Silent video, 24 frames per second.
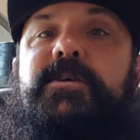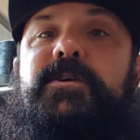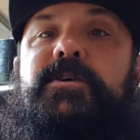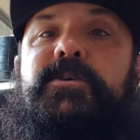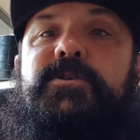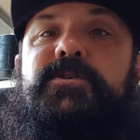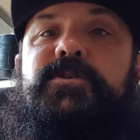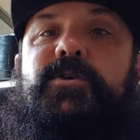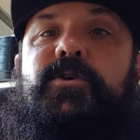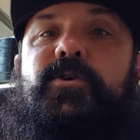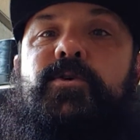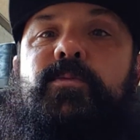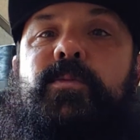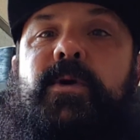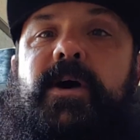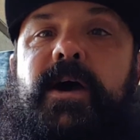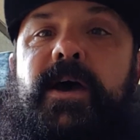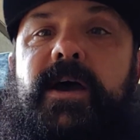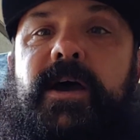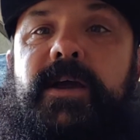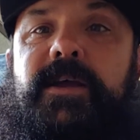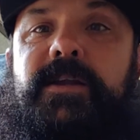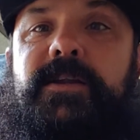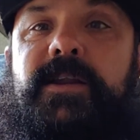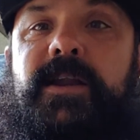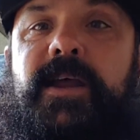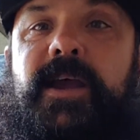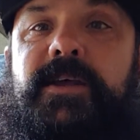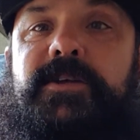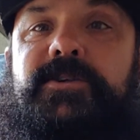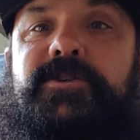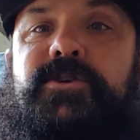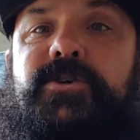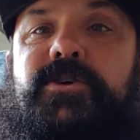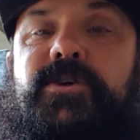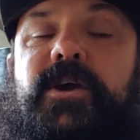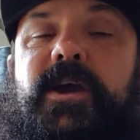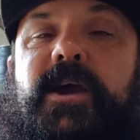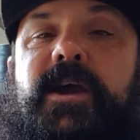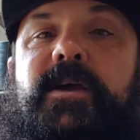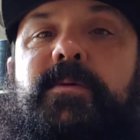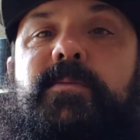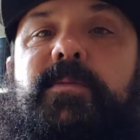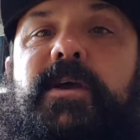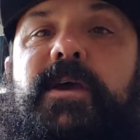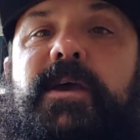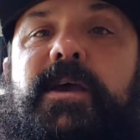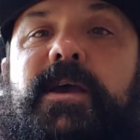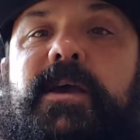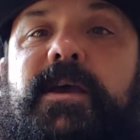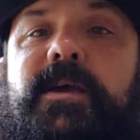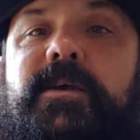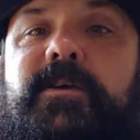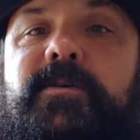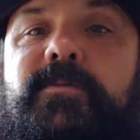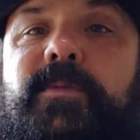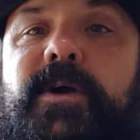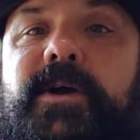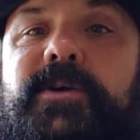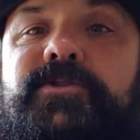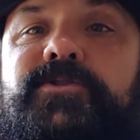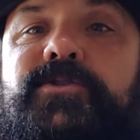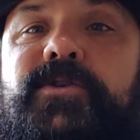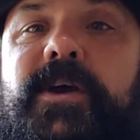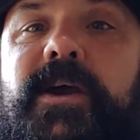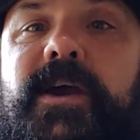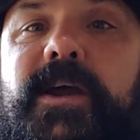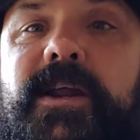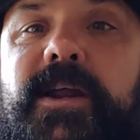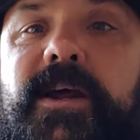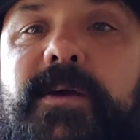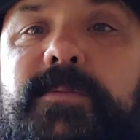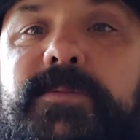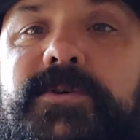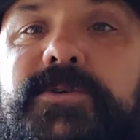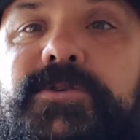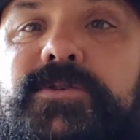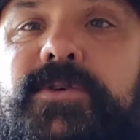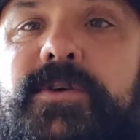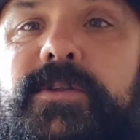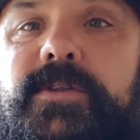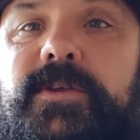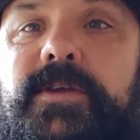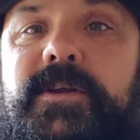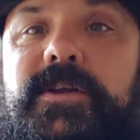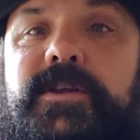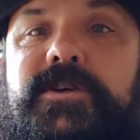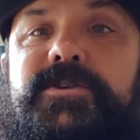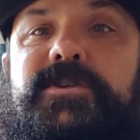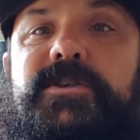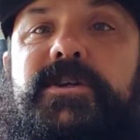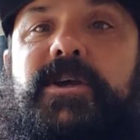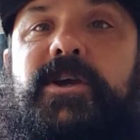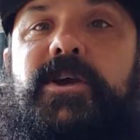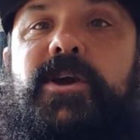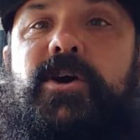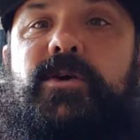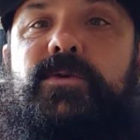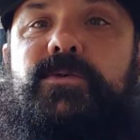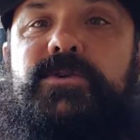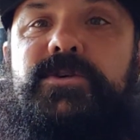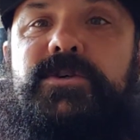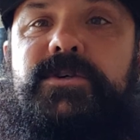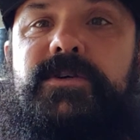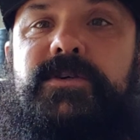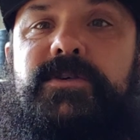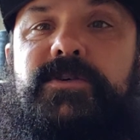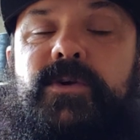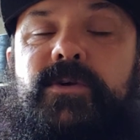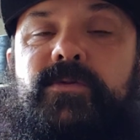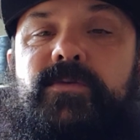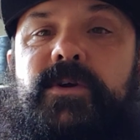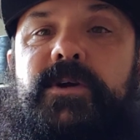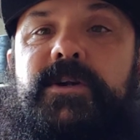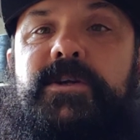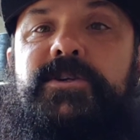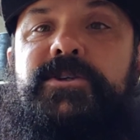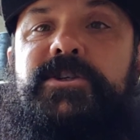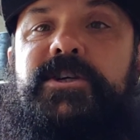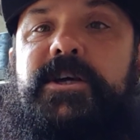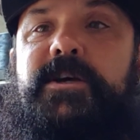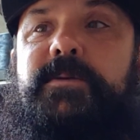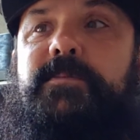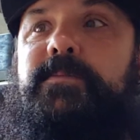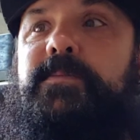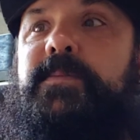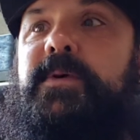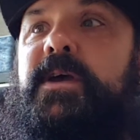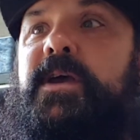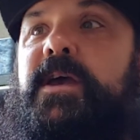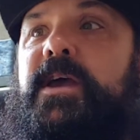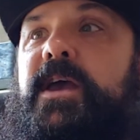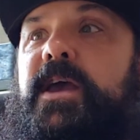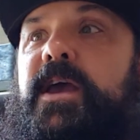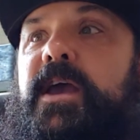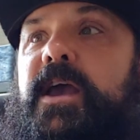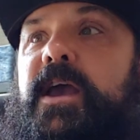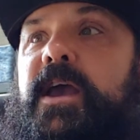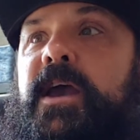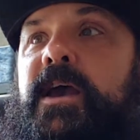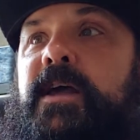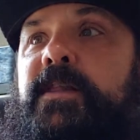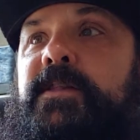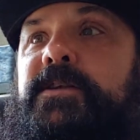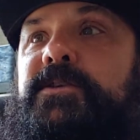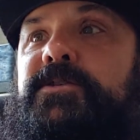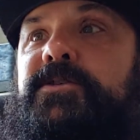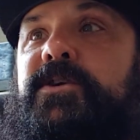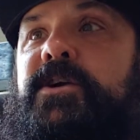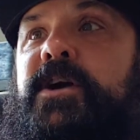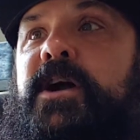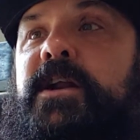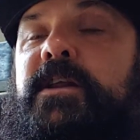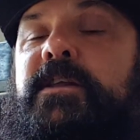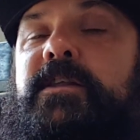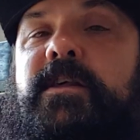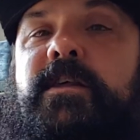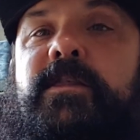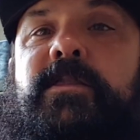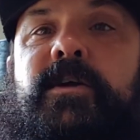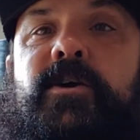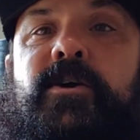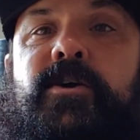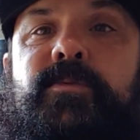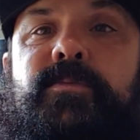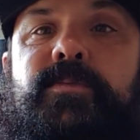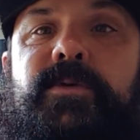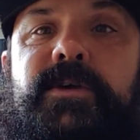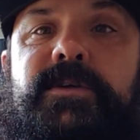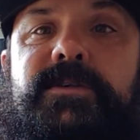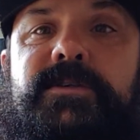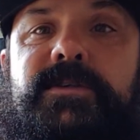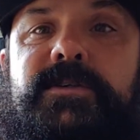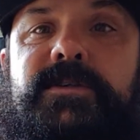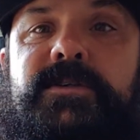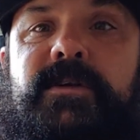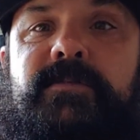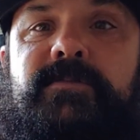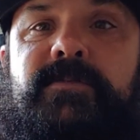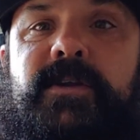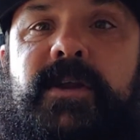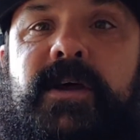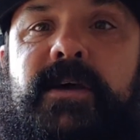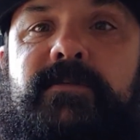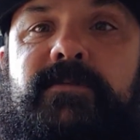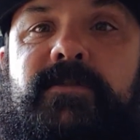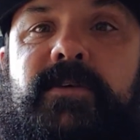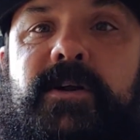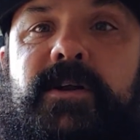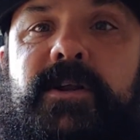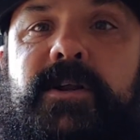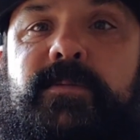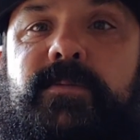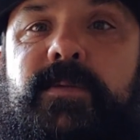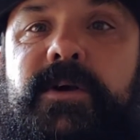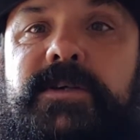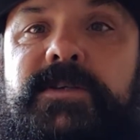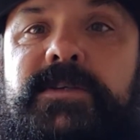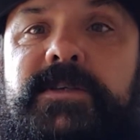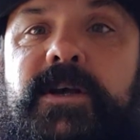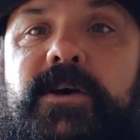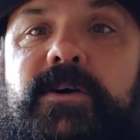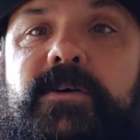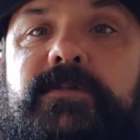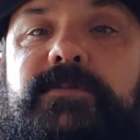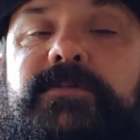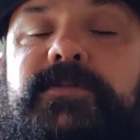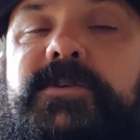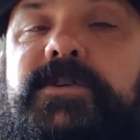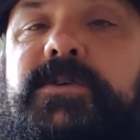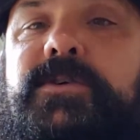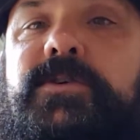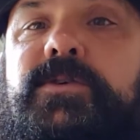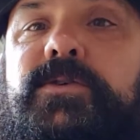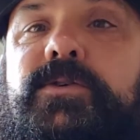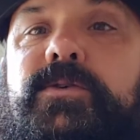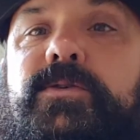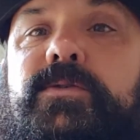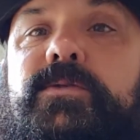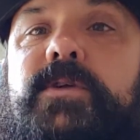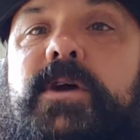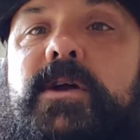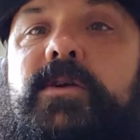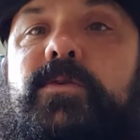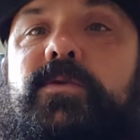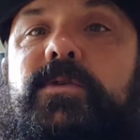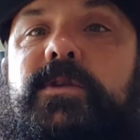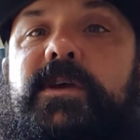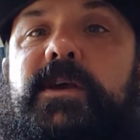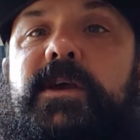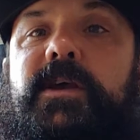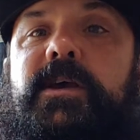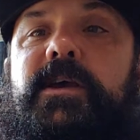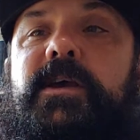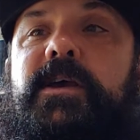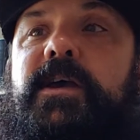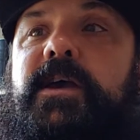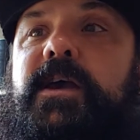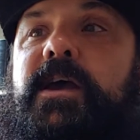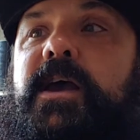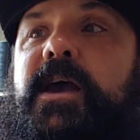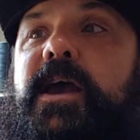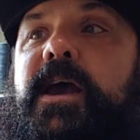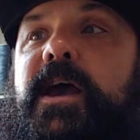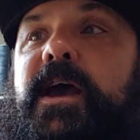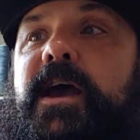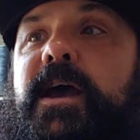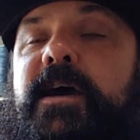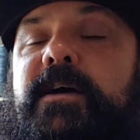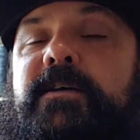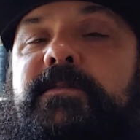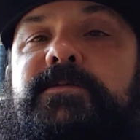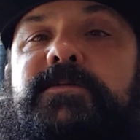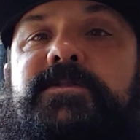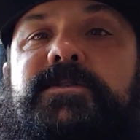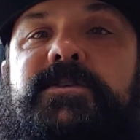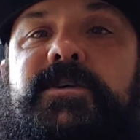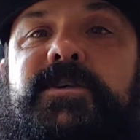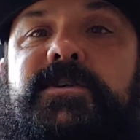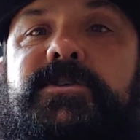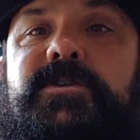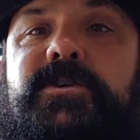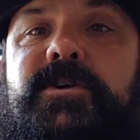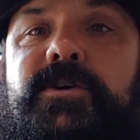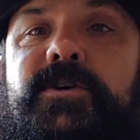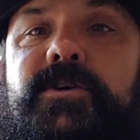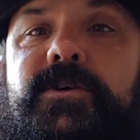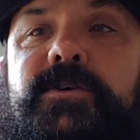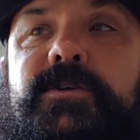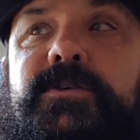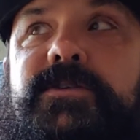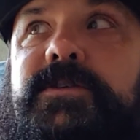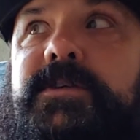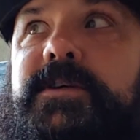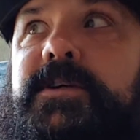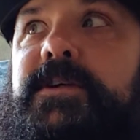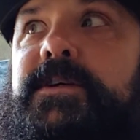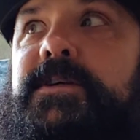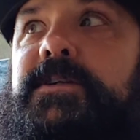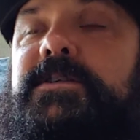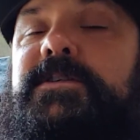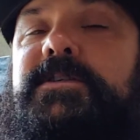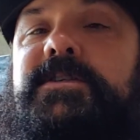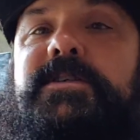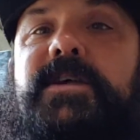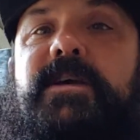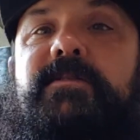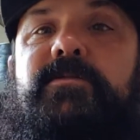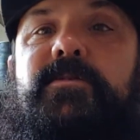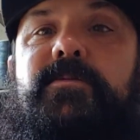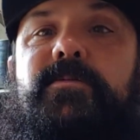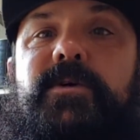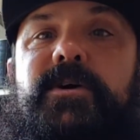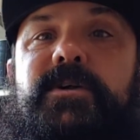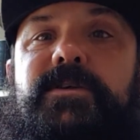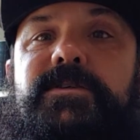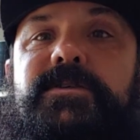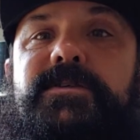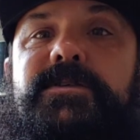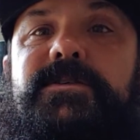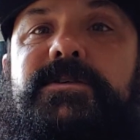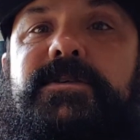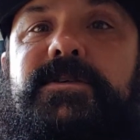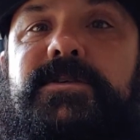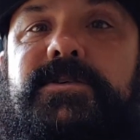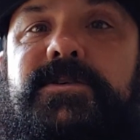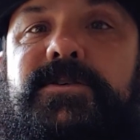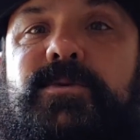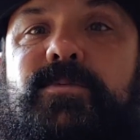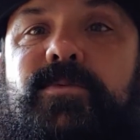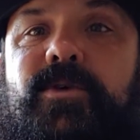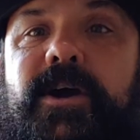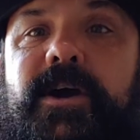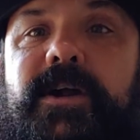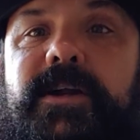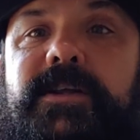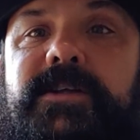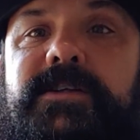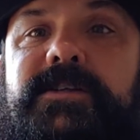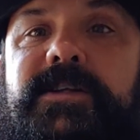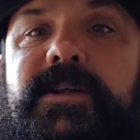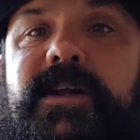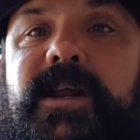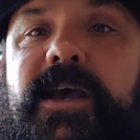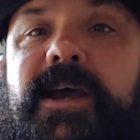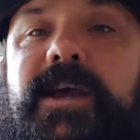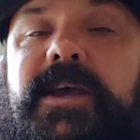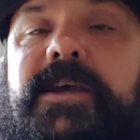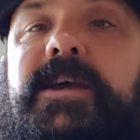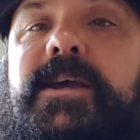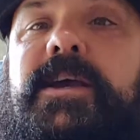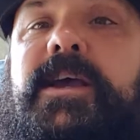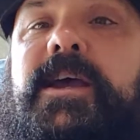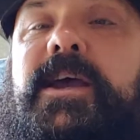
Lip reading: So by nature, or by trade, I'm a strength conditioning coach. So I run a gym, and these are kind of the therapies and stuff that I've done on myself to not only have 6 years and 7 months sobriety today,